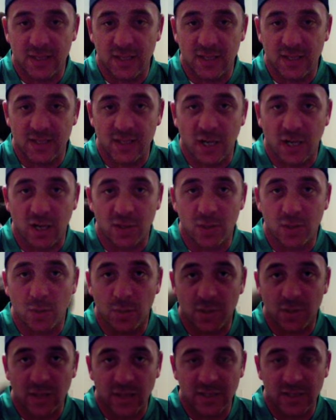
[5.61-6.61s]
It's
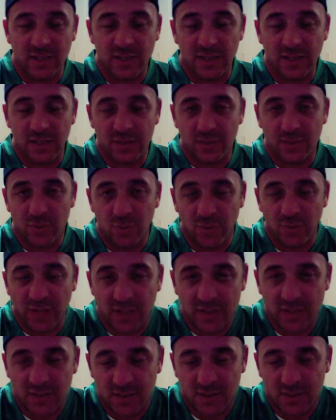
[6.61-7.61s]
October 19th,
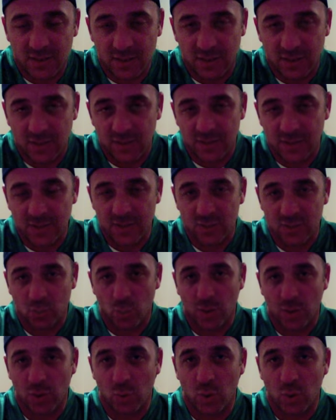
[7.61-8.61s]
2010. This is
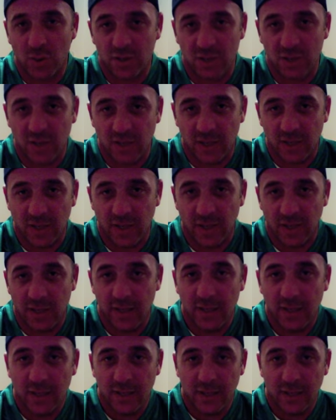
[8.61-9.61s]
One Question a Day,
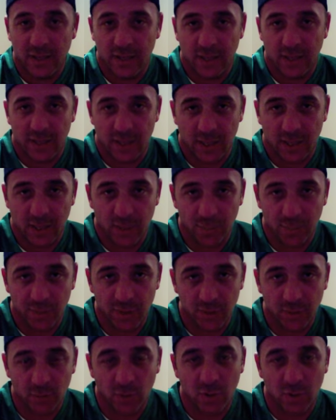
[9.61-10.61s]
and I am
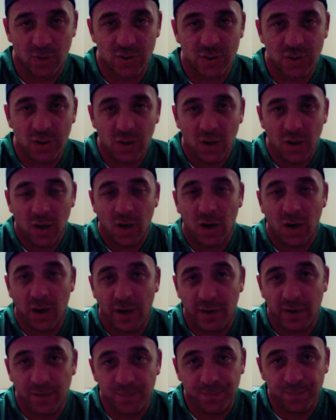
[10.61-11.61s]
Pete Moss. All
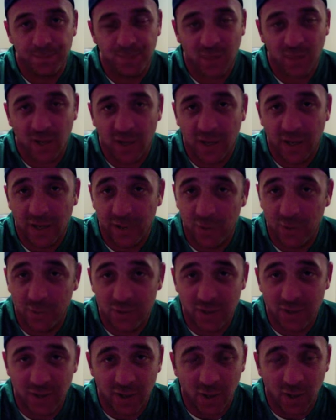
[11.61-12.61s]
right. I
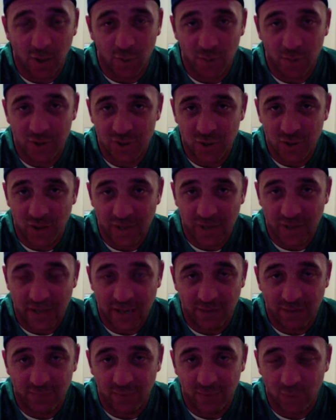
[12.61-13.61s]
usually always try to
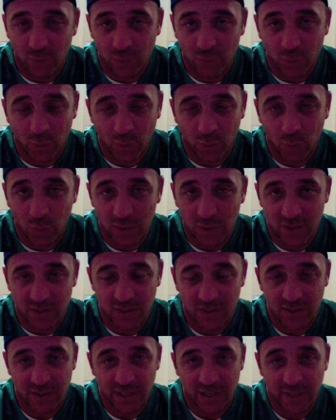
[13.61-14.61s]
have fun with One Question
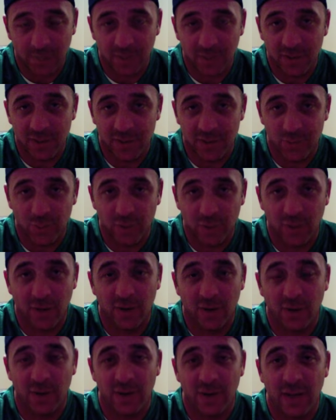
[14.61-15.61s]
a Day, but it's really
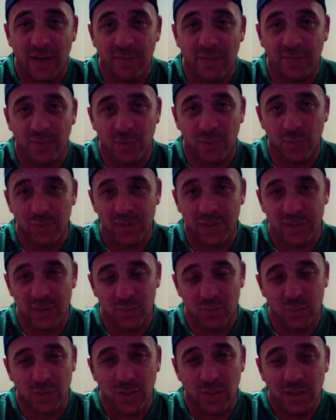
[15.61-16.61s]
hard to have fun with this
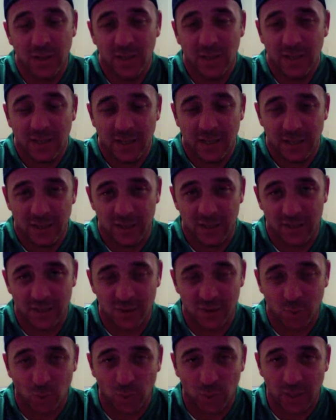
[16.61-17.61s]
one. A
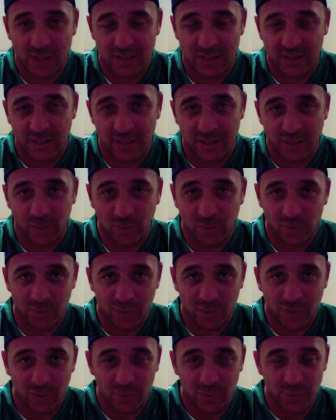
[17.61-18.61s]
story I seen on the
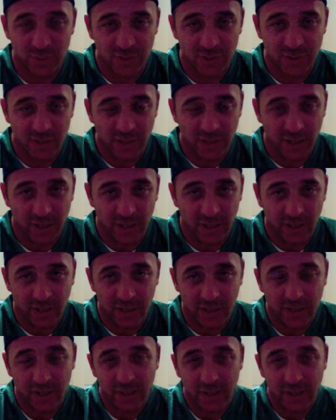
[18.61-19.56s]
news today,